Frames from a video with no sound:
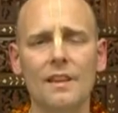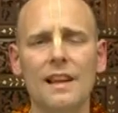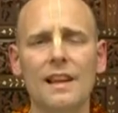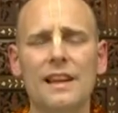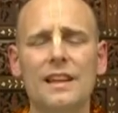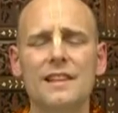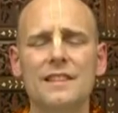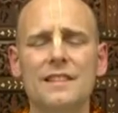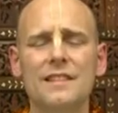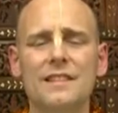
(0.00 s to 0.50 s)

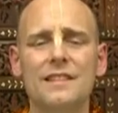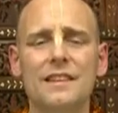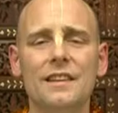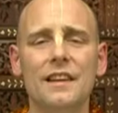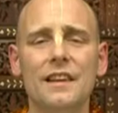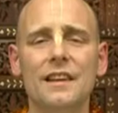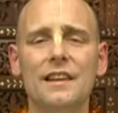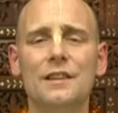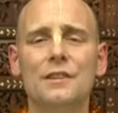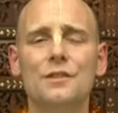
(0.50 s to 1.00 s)
And he's,
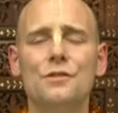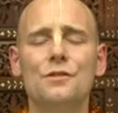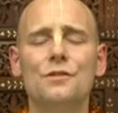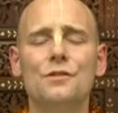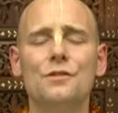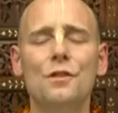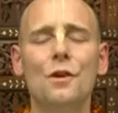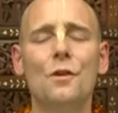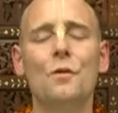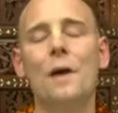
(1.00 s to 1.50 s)
he is
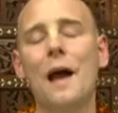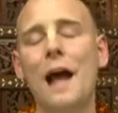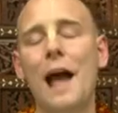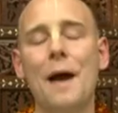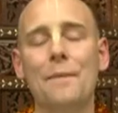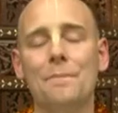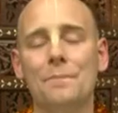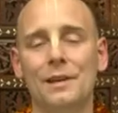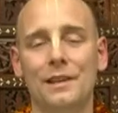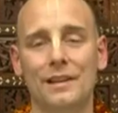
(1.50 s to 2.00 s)
so
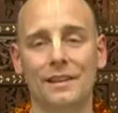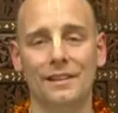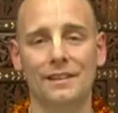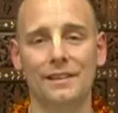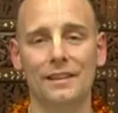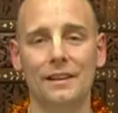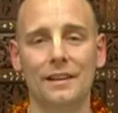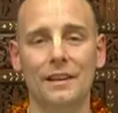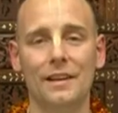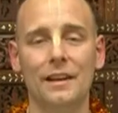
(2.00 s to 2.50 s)
happy.
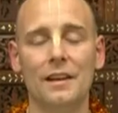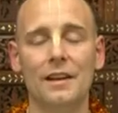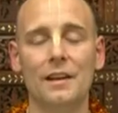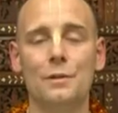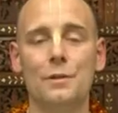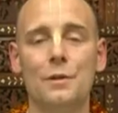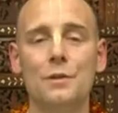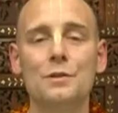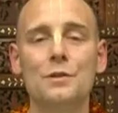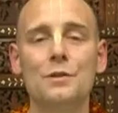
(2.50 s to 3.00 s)

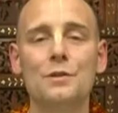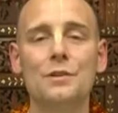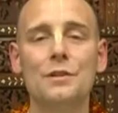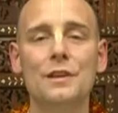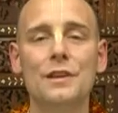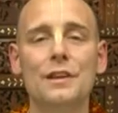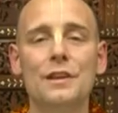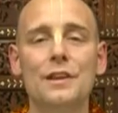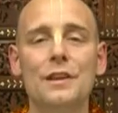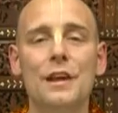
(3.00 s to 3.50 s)
This is
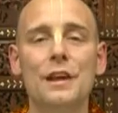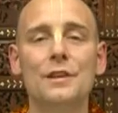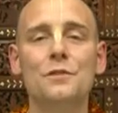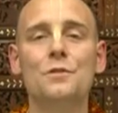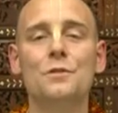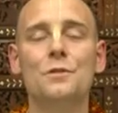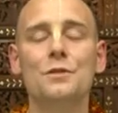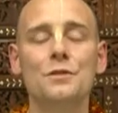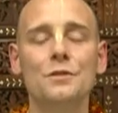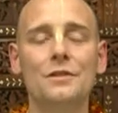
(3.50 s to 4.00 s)
the
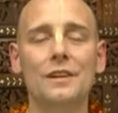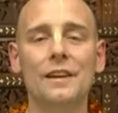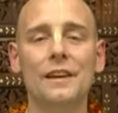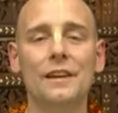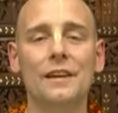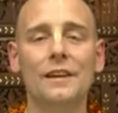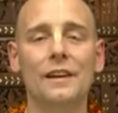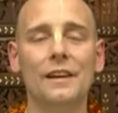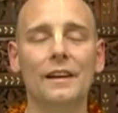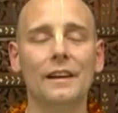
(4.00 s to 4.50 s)

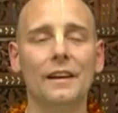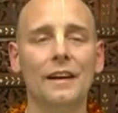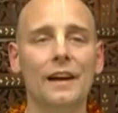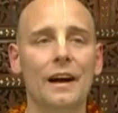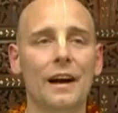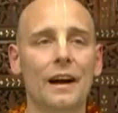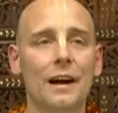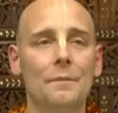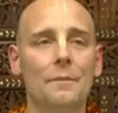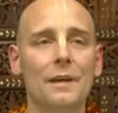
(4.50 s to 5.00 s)
interesting
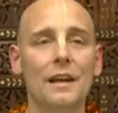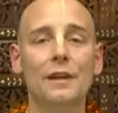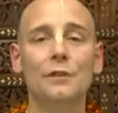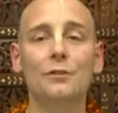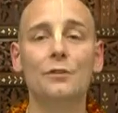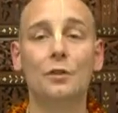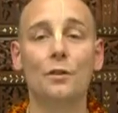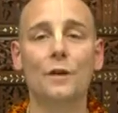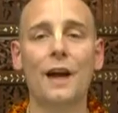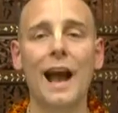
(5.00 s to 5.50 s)
um,
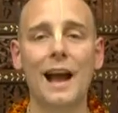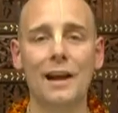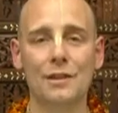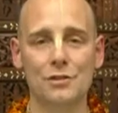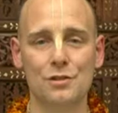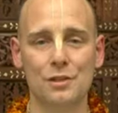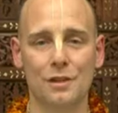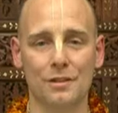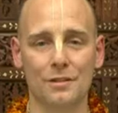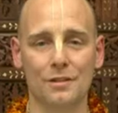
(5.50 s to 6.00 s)

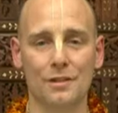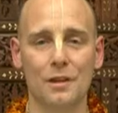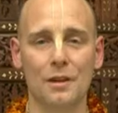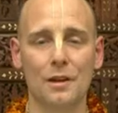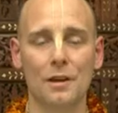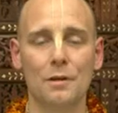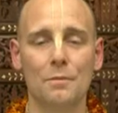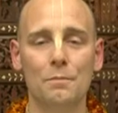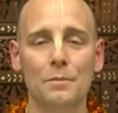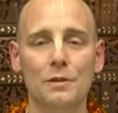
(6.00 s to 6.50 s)
interaction
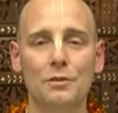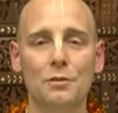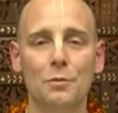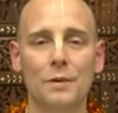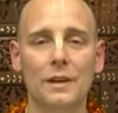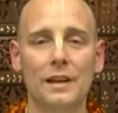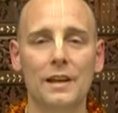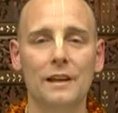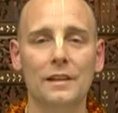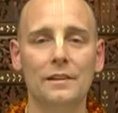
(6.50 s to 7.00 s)

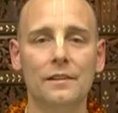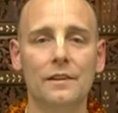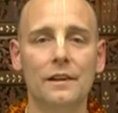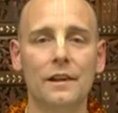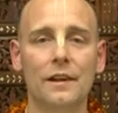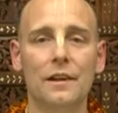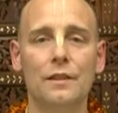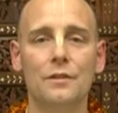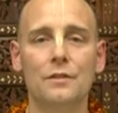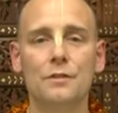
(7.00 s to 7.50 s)
between
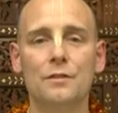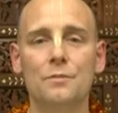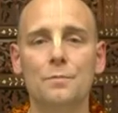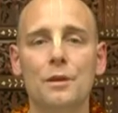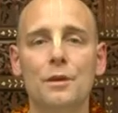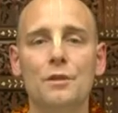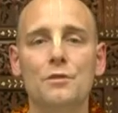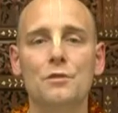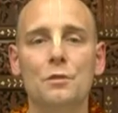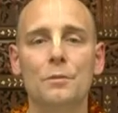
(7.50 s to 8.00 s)
the
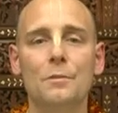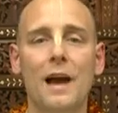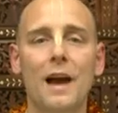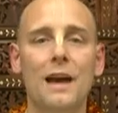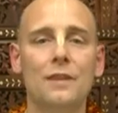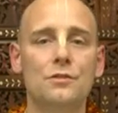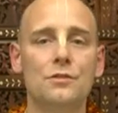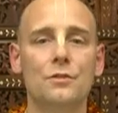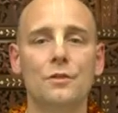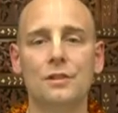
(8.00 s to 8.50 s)
spiritual
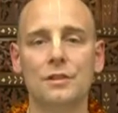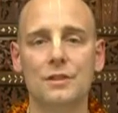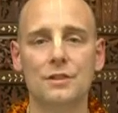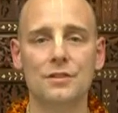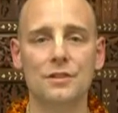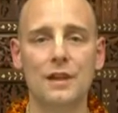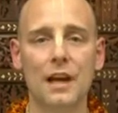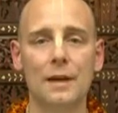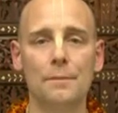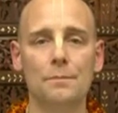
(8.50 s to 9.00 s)
master and
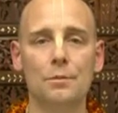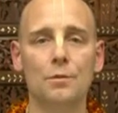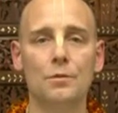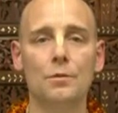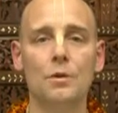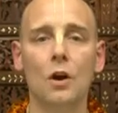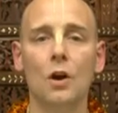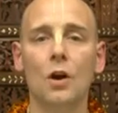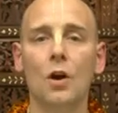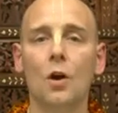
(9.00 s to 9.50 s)
disciple